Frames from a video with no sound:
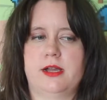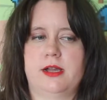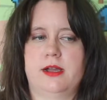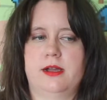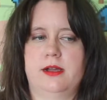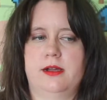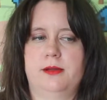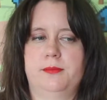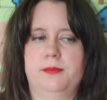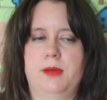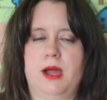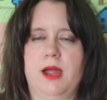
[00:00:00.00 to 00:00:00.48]

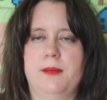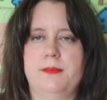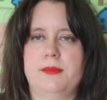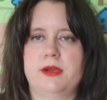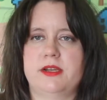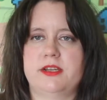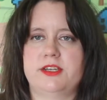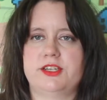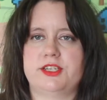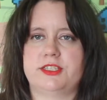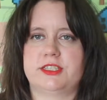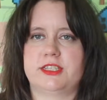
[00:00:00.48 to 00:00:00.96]
I'm
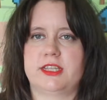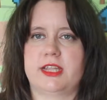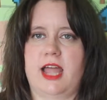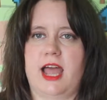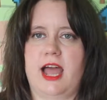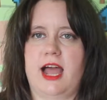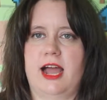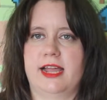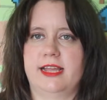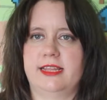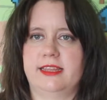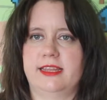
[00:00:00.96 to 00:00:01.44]
gonna just
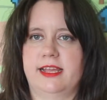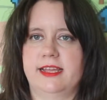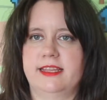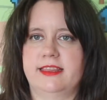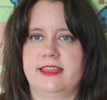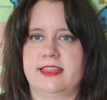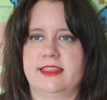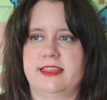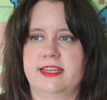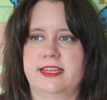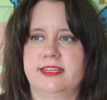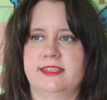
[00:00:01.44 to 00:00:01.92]
highlight
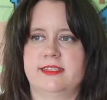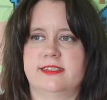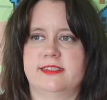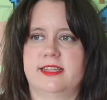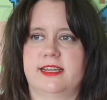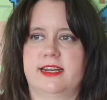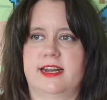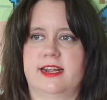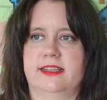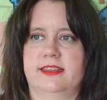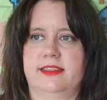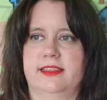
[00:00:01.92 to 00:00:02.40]
the things
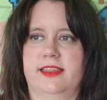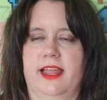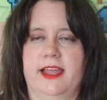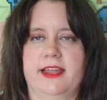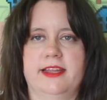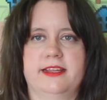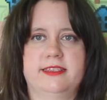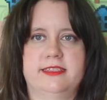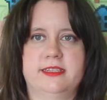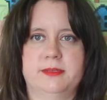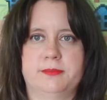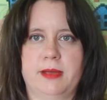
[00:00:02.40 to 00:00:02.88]
that I
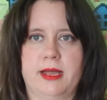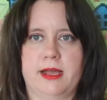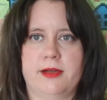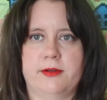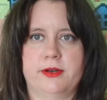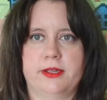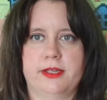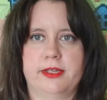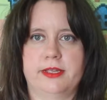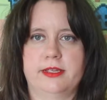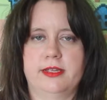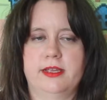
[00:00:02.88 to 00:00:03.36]
liked
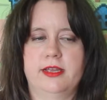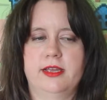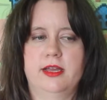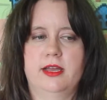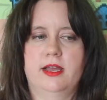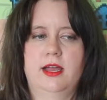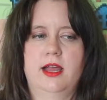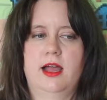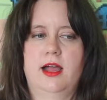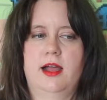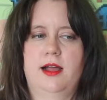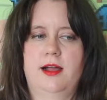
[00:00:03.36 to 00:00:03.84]
about it.
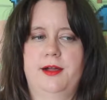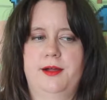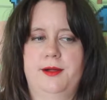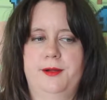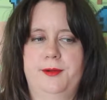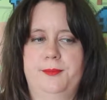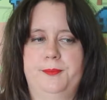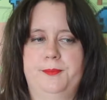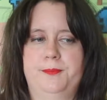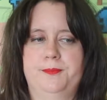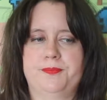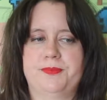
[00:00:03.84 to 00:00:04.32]

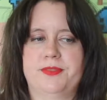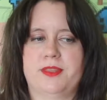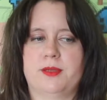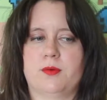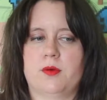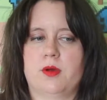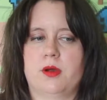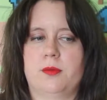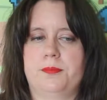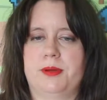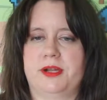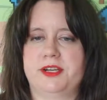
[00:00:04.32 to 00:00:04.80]
There
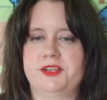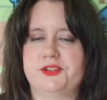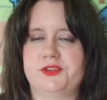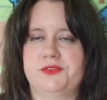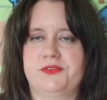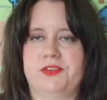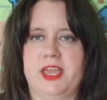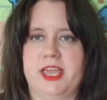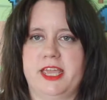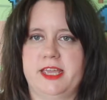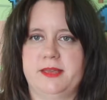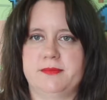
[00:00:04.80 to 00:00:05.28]
were a bunch
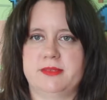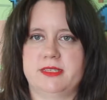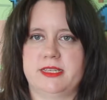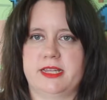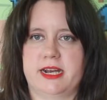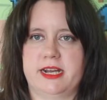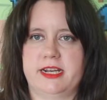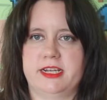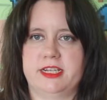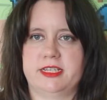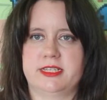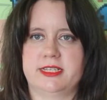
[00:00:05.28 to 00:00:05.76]
of games that
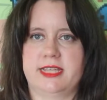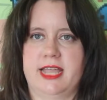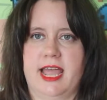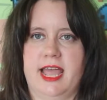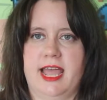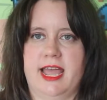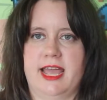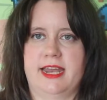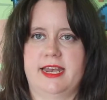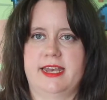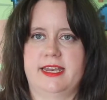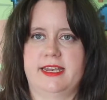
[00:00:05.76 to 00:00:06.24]
I just
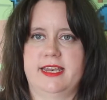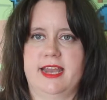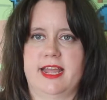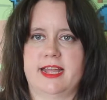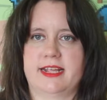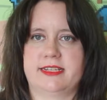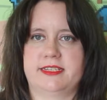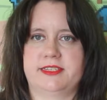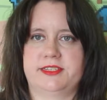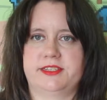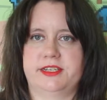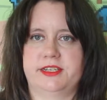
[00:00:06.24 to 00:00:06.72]
had
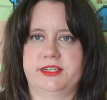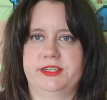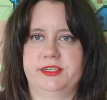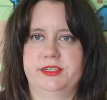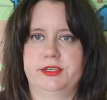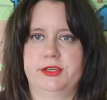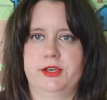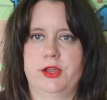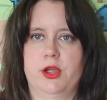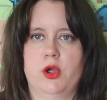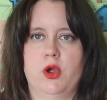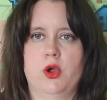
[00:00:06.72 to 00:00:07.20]
next to
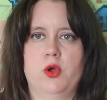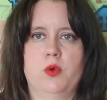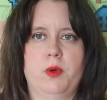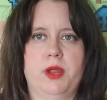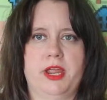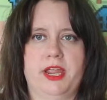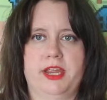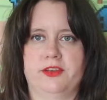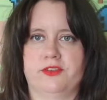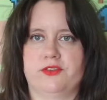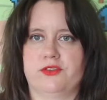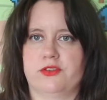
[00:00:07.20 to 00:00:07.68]
no
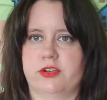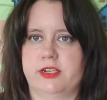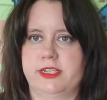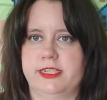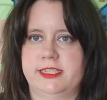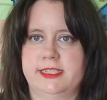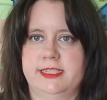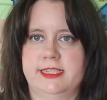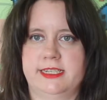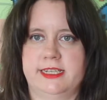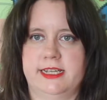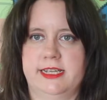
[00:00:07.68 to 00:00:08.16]

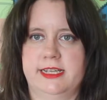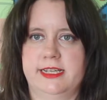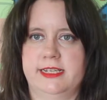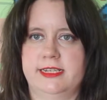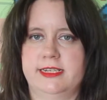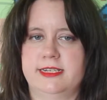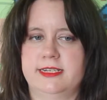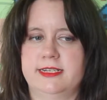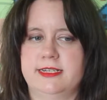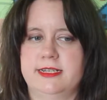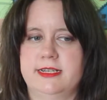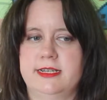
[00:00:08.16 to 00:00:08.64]
interest
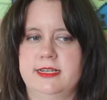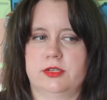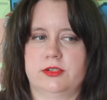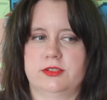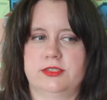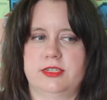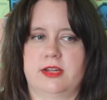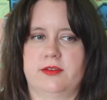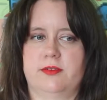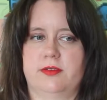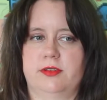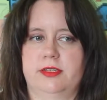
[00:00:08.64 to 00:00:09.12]
in. There's
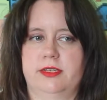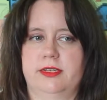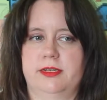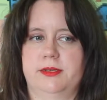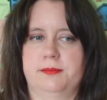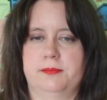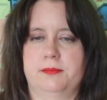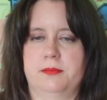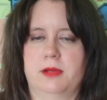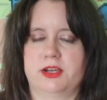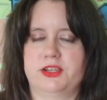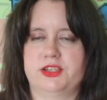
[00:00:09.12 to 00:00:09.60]
not really
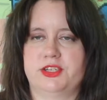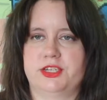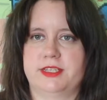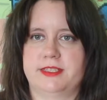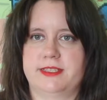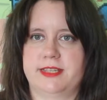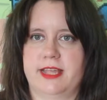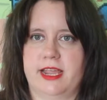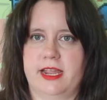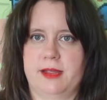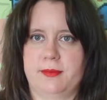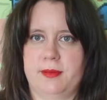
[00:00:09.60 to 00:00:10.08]
much to
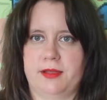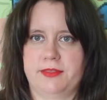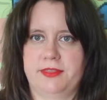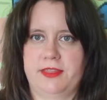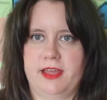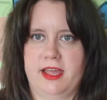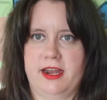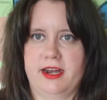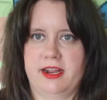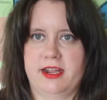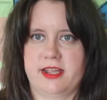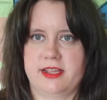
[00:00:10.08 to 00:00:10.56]
say about
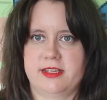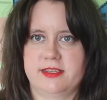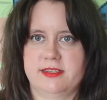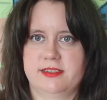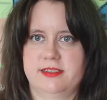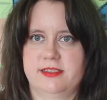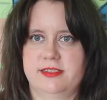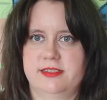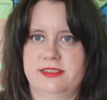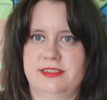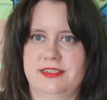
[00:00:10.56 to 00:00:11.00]
that, I guess.